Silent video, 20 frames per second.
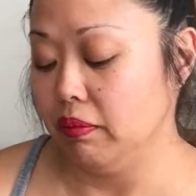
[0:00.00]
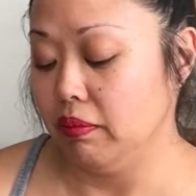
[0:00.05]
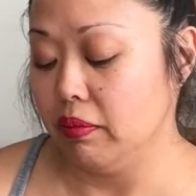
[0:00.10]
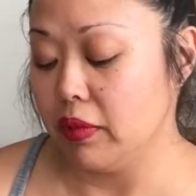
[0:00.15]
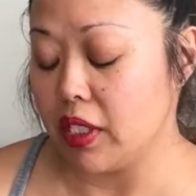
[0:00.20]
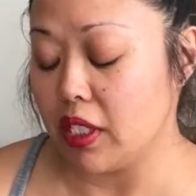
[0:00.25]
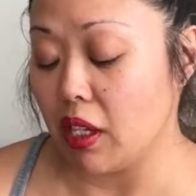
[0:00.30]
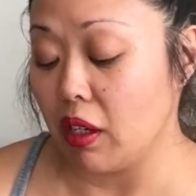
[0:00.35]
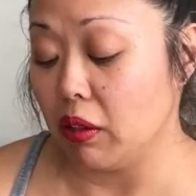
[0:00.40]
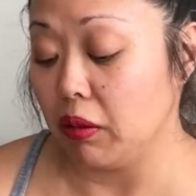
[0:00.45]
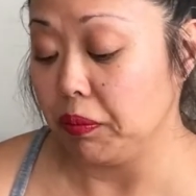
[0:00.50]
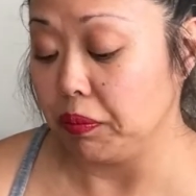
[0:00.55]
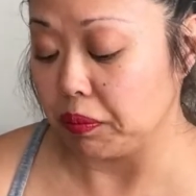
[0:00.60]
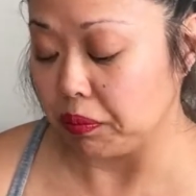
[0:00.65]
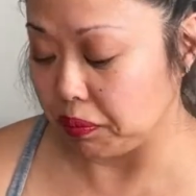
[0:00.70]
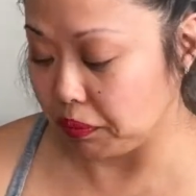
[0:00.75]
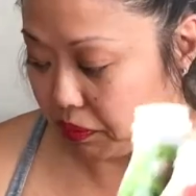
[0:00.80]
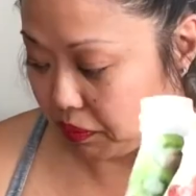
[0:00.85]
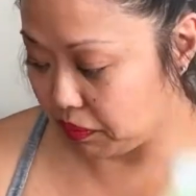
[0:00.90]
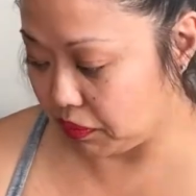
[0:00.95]
So
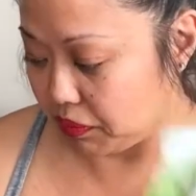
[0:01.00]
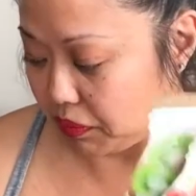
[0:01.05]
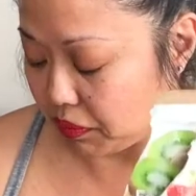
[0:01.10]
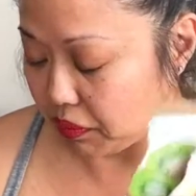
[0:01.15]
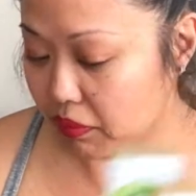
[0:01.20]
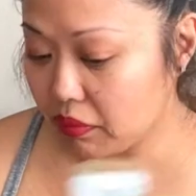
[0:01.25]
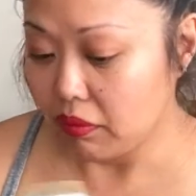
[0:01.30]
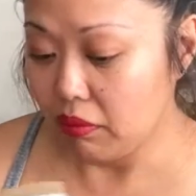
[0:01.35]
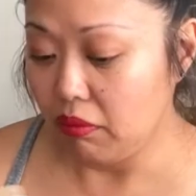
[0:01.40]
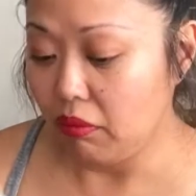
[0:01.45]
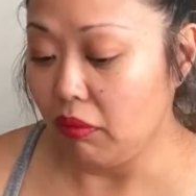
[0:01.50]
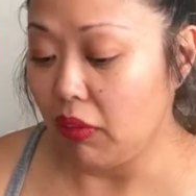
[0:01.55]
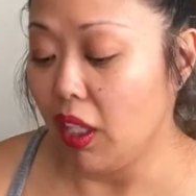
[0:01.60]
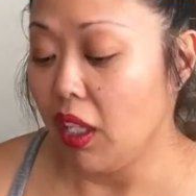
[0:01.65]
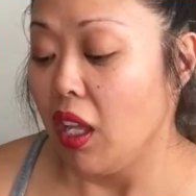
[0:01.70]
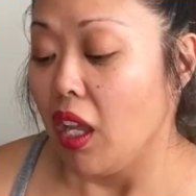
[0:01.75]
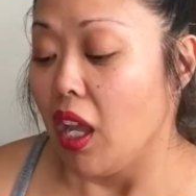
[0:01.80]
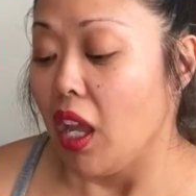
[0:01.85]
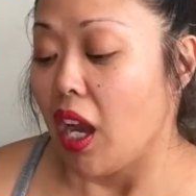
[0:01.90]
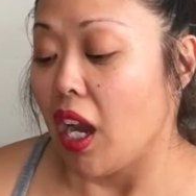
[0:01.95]

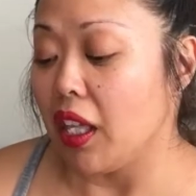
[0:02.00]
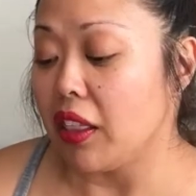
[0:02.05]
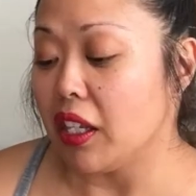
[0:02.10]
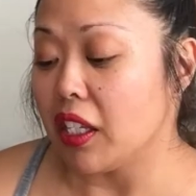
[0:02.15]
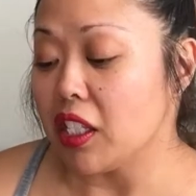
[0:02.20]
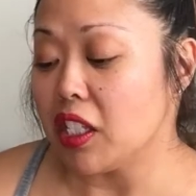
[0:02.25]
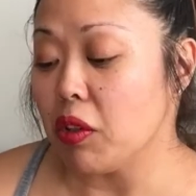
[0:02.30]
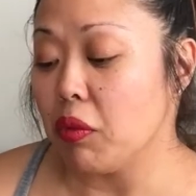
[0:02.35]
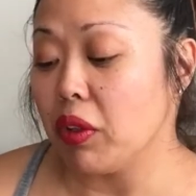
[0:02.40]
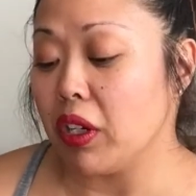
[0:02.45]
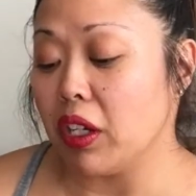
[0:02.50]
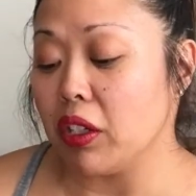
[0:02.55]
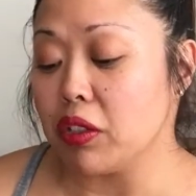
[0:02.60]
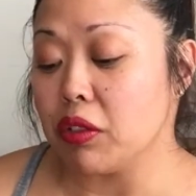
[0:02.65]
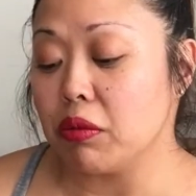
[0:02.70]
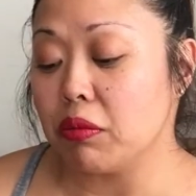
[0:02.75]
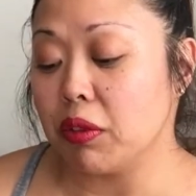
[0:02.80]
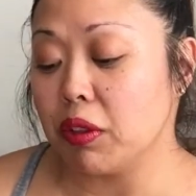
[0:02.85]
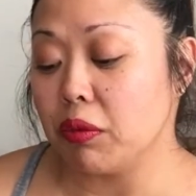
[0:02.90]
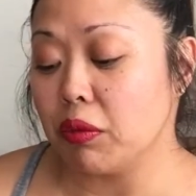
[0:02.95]
I thought someone else
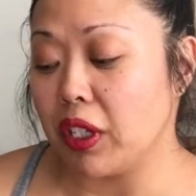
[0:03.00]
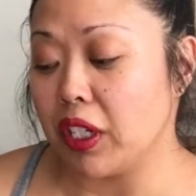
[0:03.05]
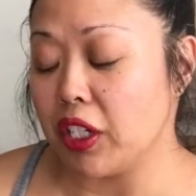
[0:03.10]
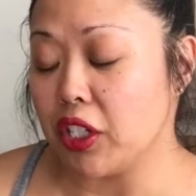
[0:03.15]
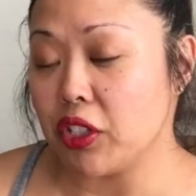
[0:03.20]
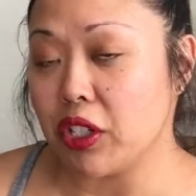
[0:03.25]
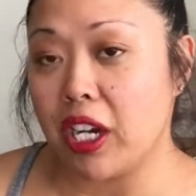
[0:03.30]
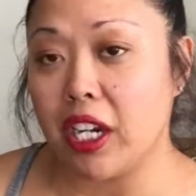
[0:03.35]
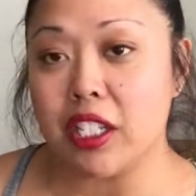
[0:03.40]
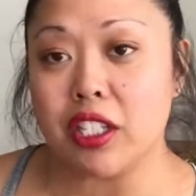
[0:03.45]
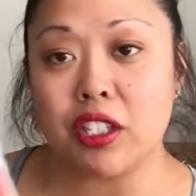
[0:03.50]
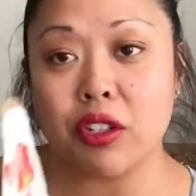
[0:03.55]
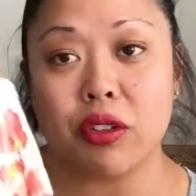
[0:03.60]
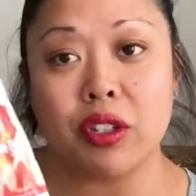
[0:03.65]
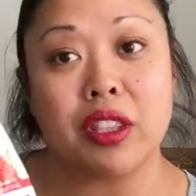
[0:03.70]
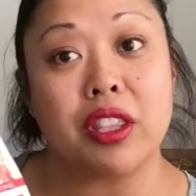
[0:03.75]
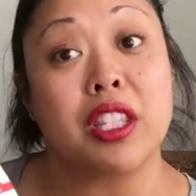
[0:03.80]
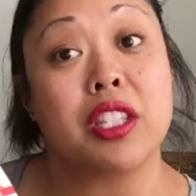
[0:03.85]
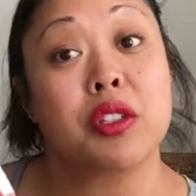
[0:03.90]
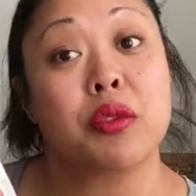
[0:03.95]
would want to try it. So
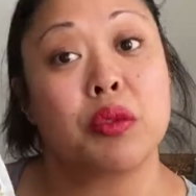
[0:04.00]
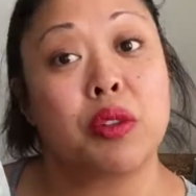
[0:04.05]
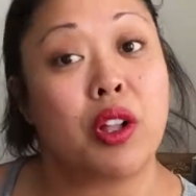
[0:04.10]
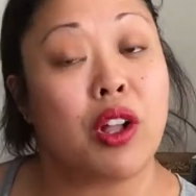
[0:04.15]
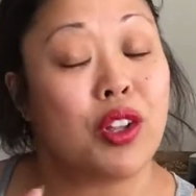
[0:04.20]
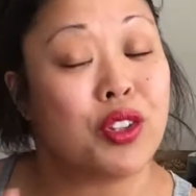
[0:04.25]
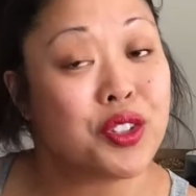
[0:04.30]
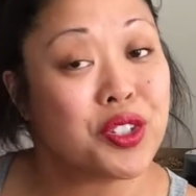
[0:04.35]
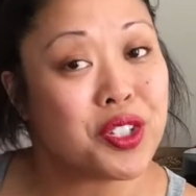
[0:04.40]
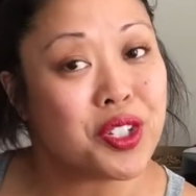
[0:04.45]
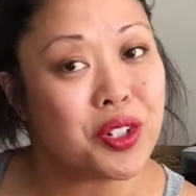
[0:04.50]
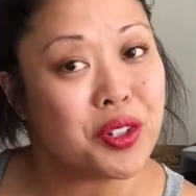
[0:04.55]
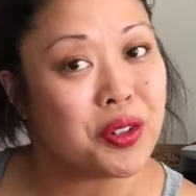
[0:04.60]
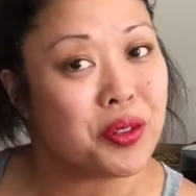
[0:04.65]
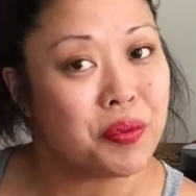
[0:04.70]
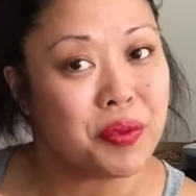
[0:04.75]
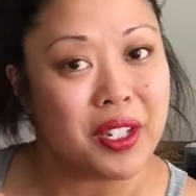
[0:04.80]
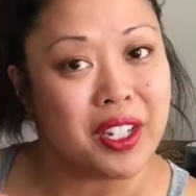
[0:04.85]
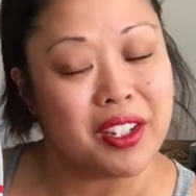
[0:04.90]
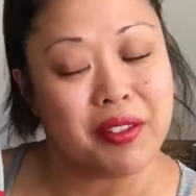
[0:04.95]
this will also
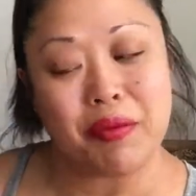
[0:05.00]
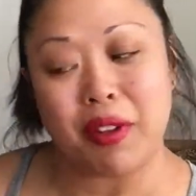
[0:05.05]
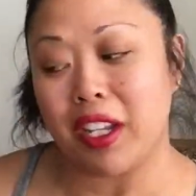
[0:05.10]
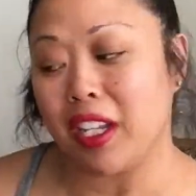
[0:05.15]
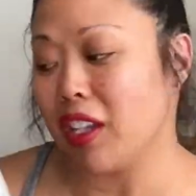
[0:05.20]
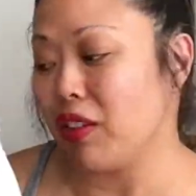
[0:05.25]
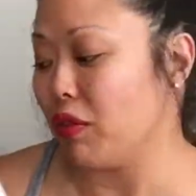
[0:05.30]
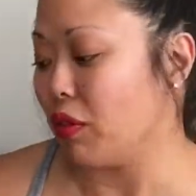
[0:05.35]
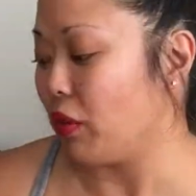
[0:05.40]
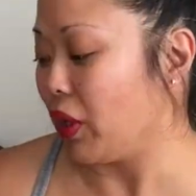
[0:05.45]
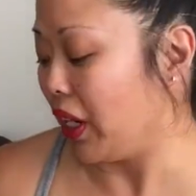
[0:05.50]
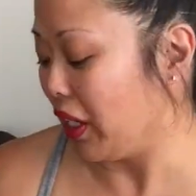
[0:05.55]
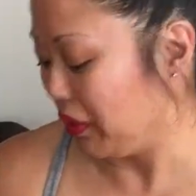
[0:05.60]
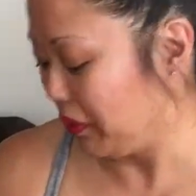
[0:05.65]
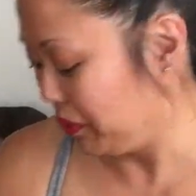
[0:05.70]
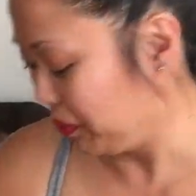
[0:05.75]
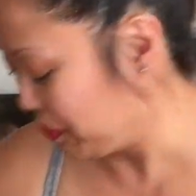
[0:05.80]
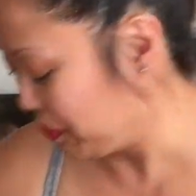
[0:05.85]
be in my giveaway.